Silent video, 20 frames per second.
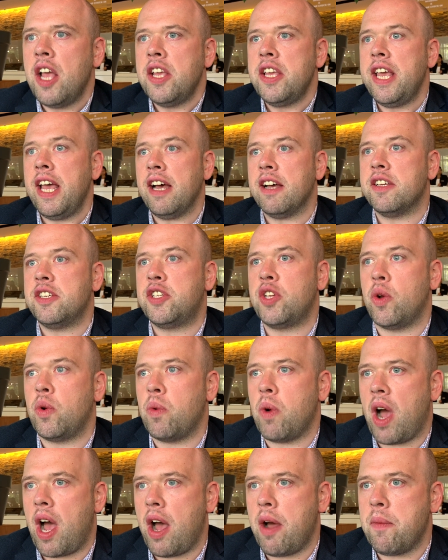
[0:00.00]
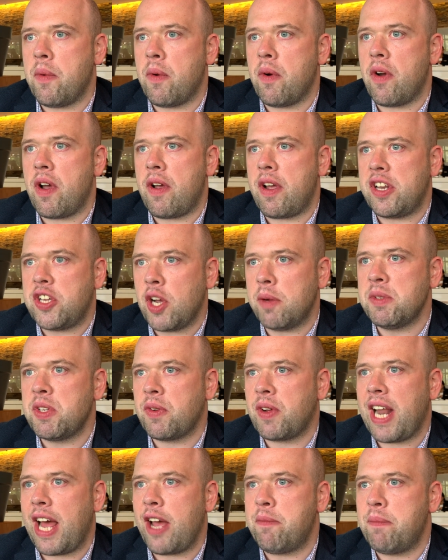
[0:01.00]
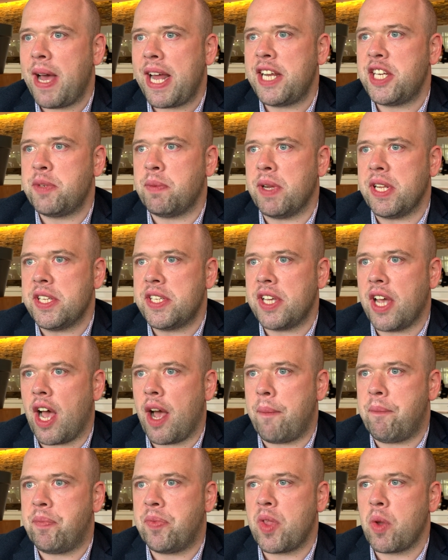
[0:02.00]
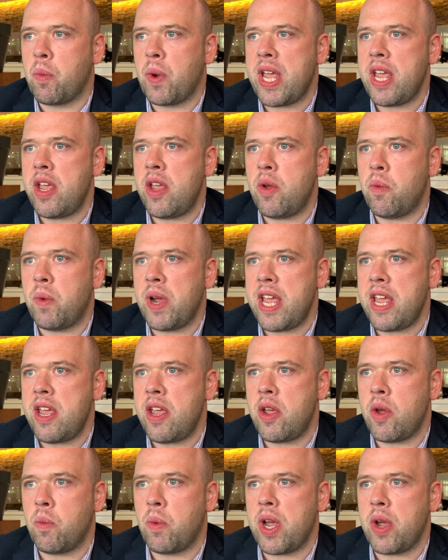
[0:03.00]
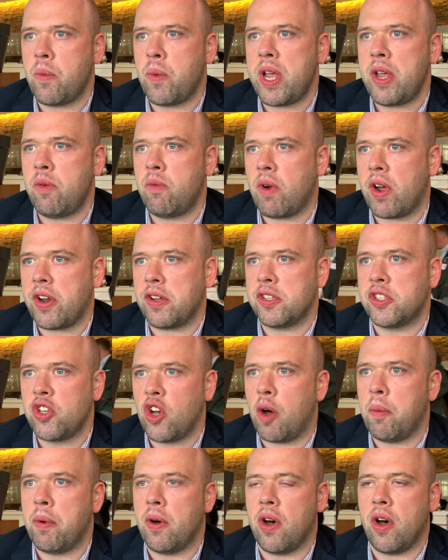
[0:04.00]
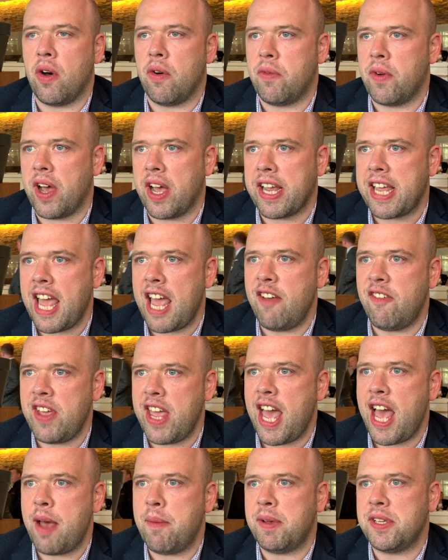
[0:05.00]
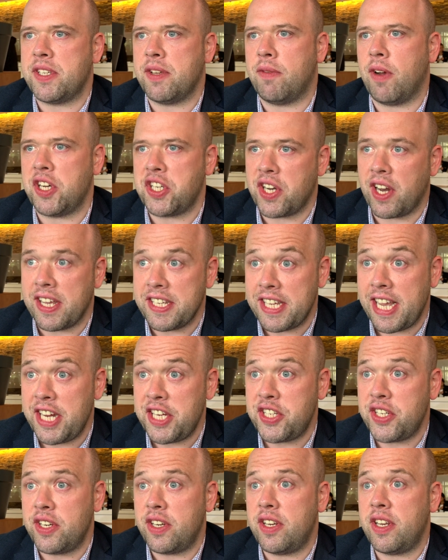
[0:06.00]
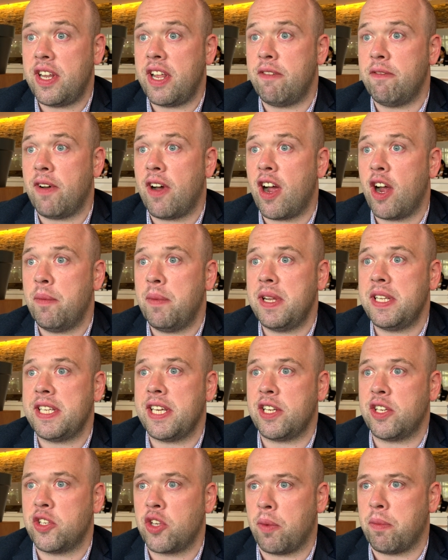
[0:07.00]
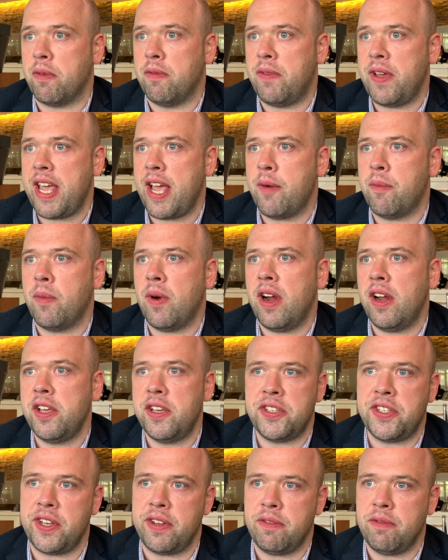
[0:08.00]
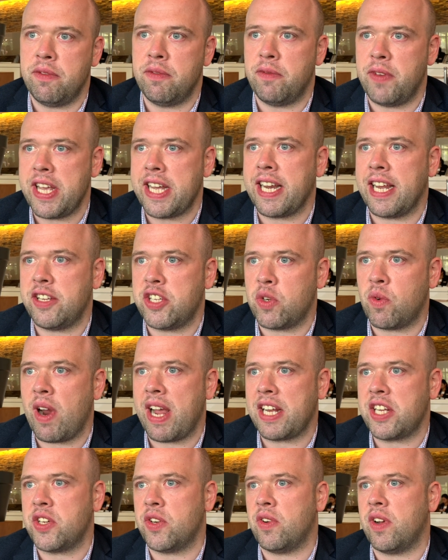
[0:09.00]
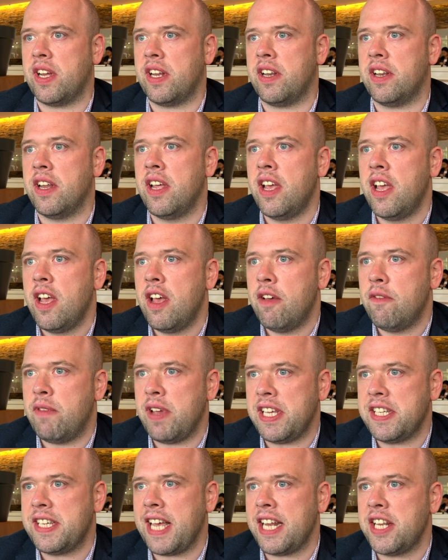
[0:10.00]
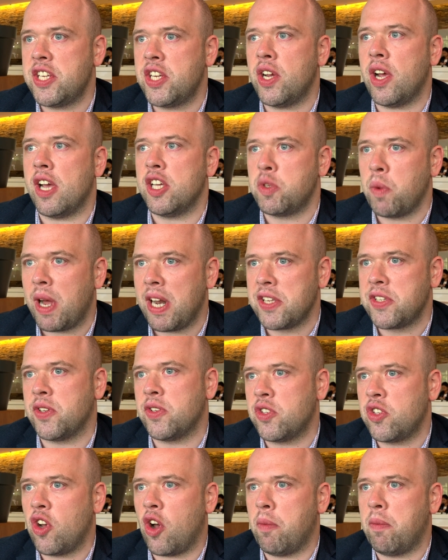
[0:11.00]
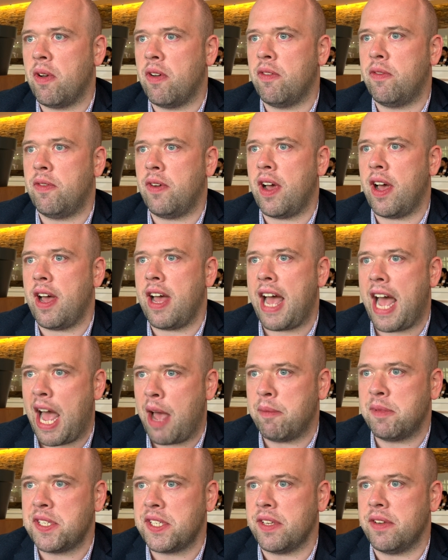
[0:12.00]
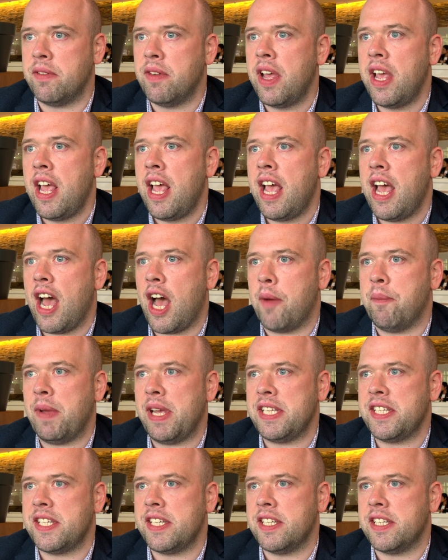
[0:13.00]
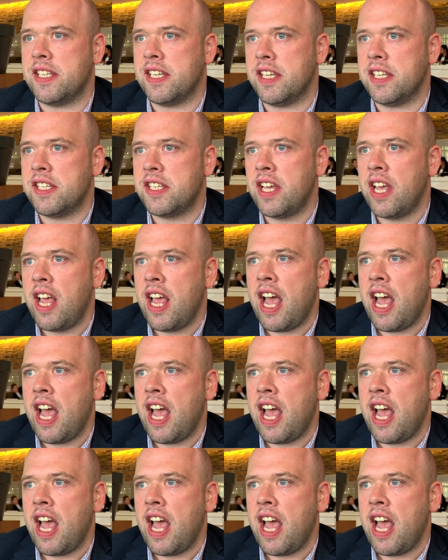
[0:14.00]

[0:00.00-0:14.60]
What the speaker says: Yeah, so in terms of cloud management, we run on top of KVM as a virtualization environment, and on top of VMware using vCloud Director and vCenter, as well as on top of Amazon instances.